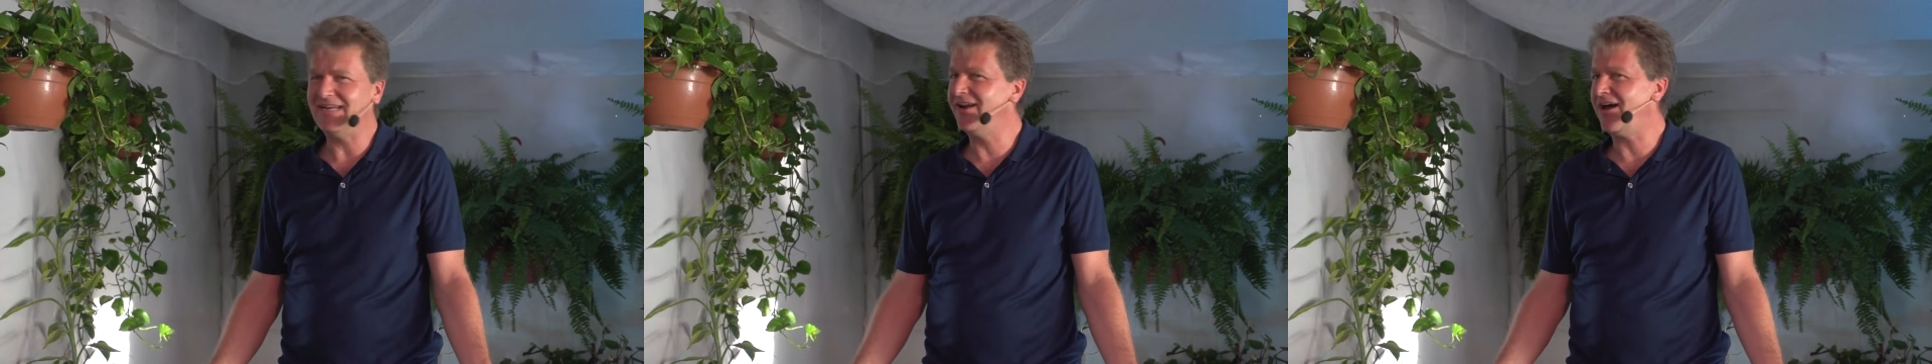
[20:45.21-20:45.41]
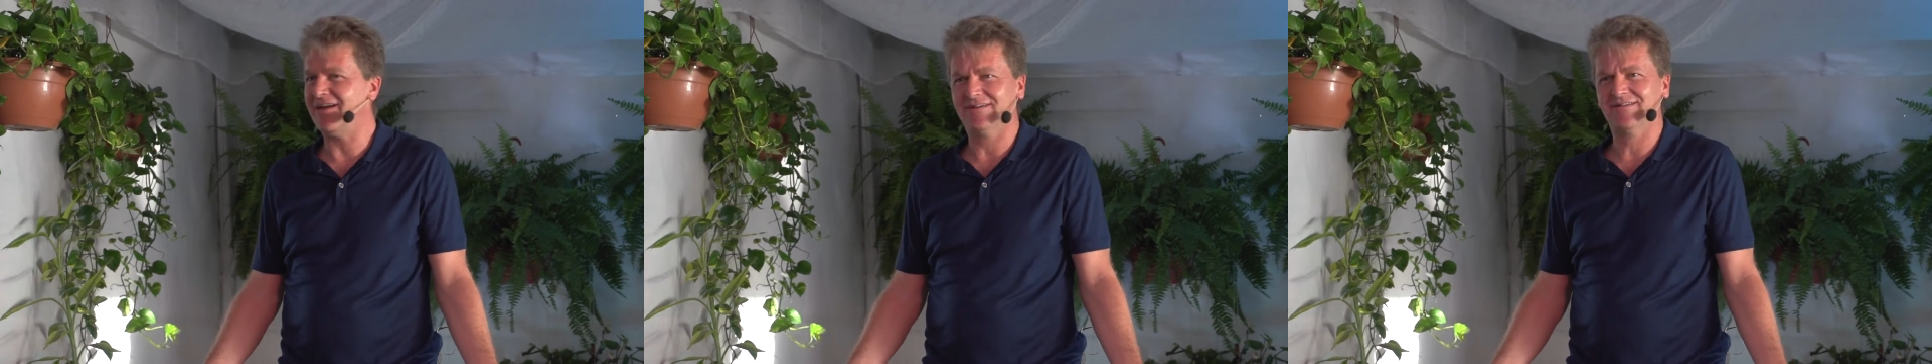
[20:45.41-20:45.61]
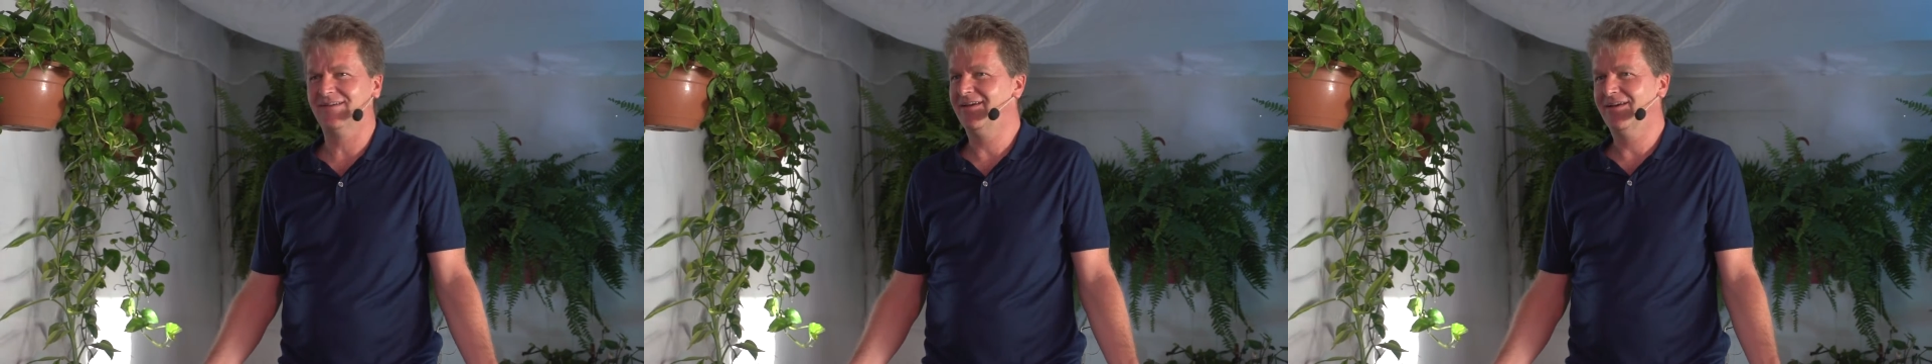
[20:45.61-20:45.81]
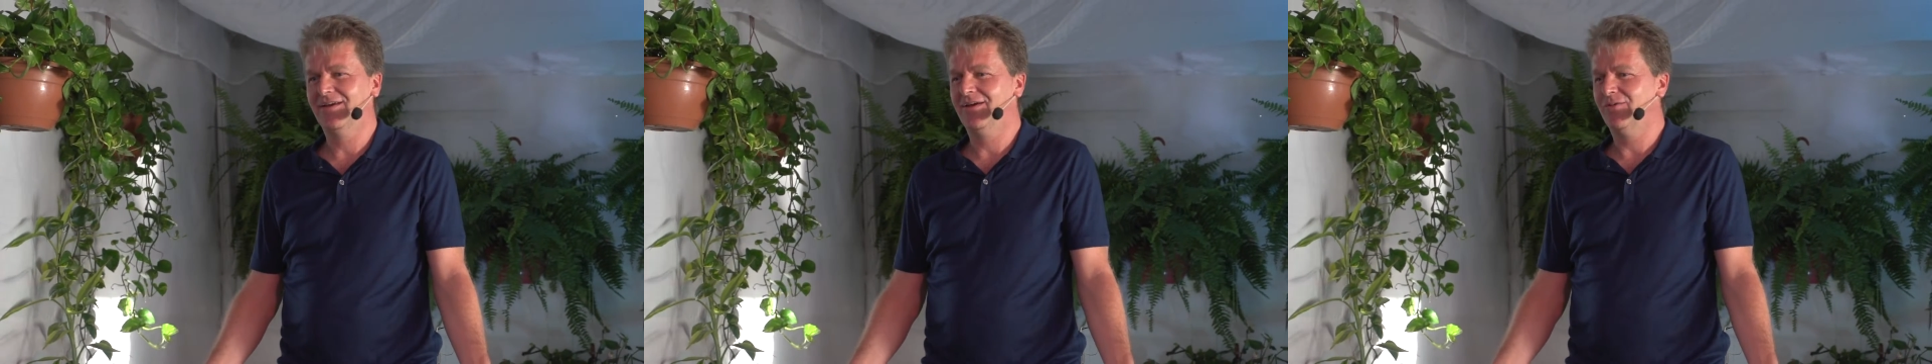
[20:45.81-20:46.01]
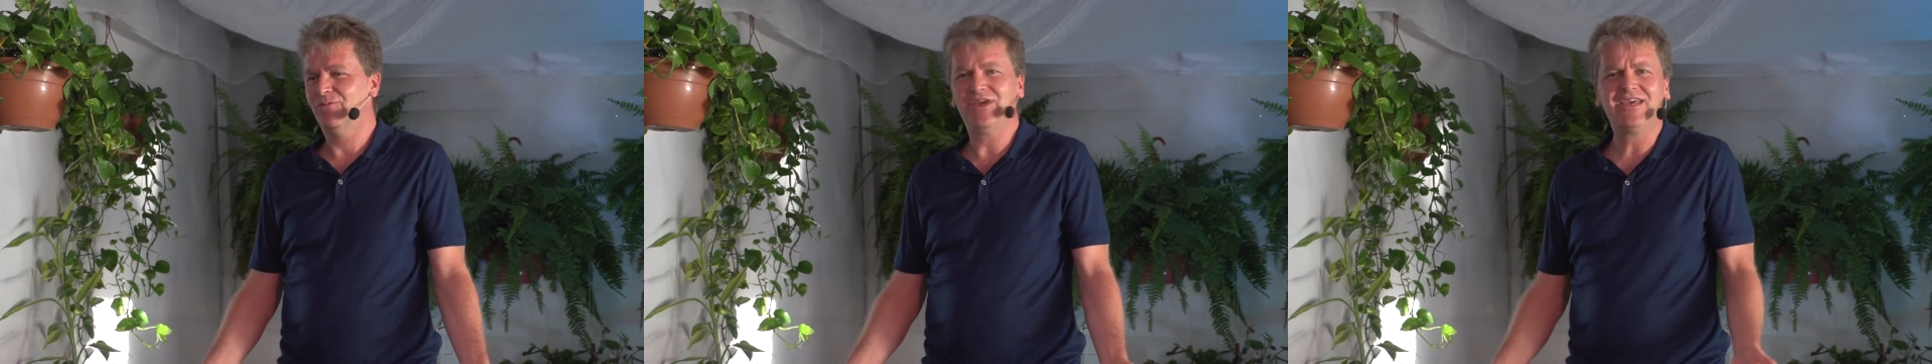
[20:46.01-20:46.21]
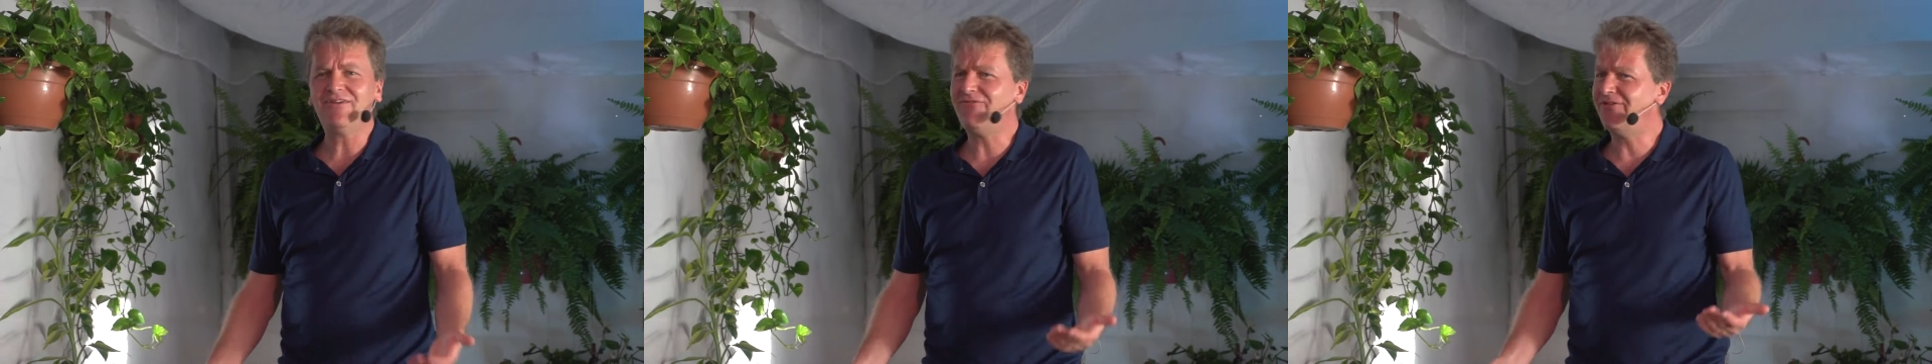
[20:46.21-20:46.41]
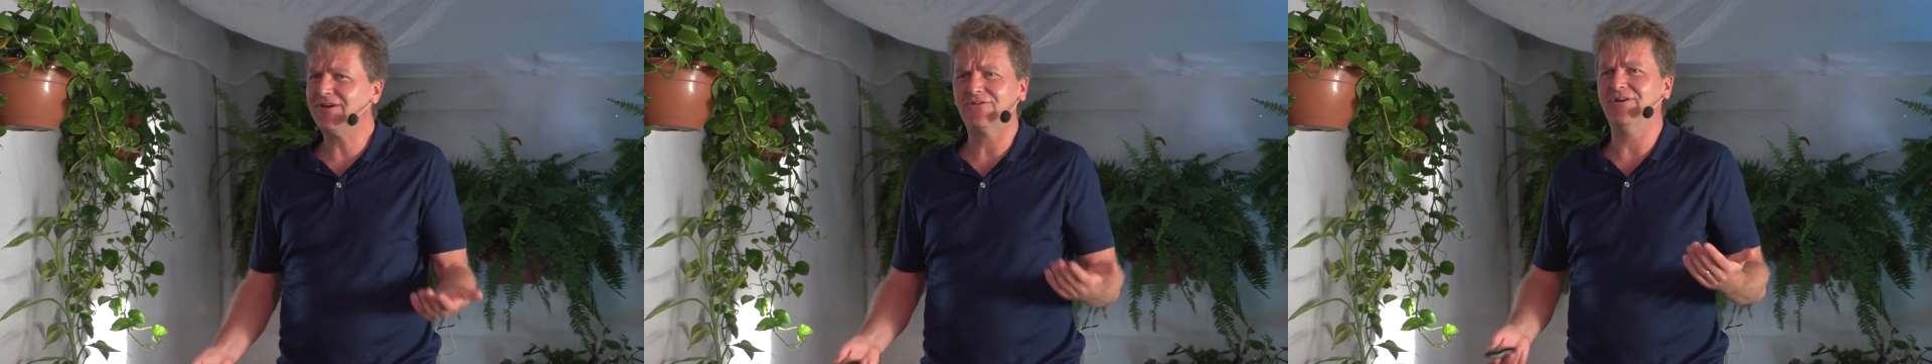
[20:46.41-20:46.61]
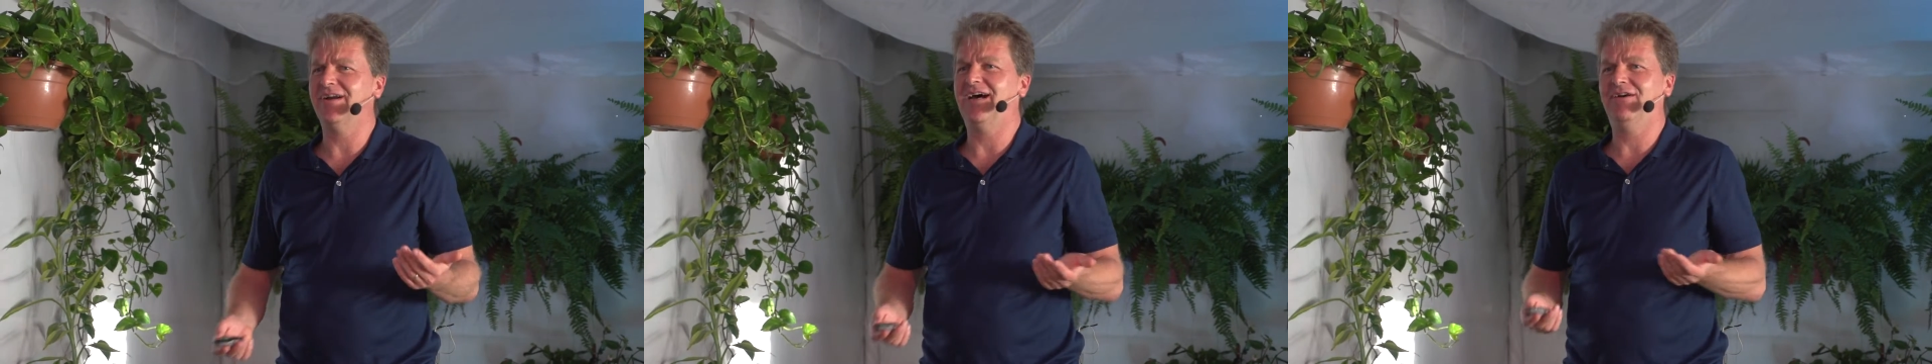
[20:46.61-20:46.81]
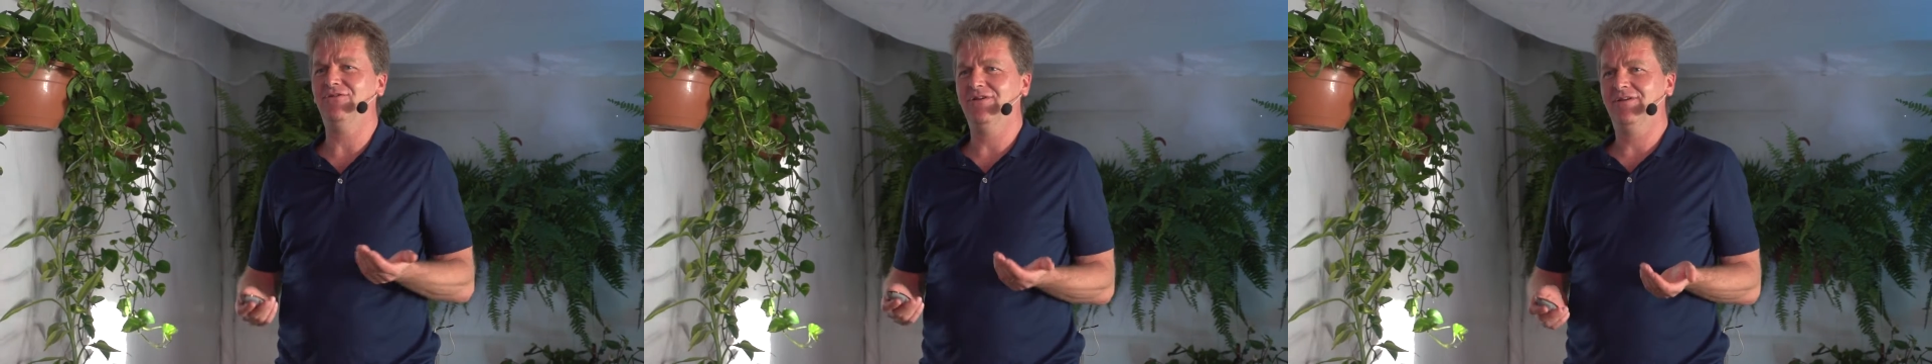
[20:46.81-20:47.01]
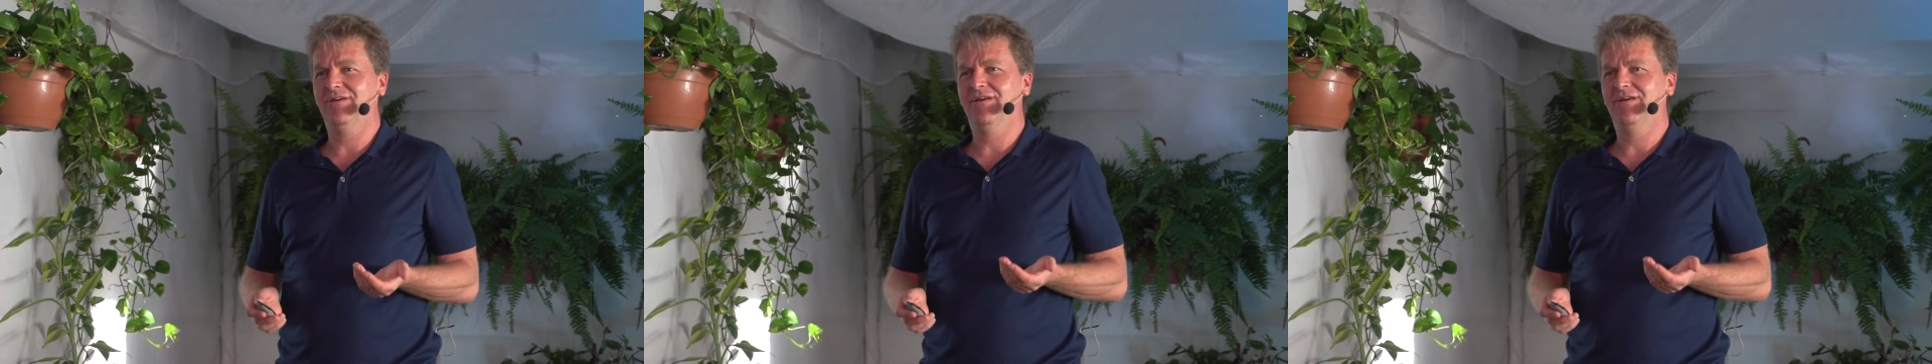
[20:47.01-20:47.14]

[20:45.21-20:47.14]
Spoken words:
not. We can figure it out.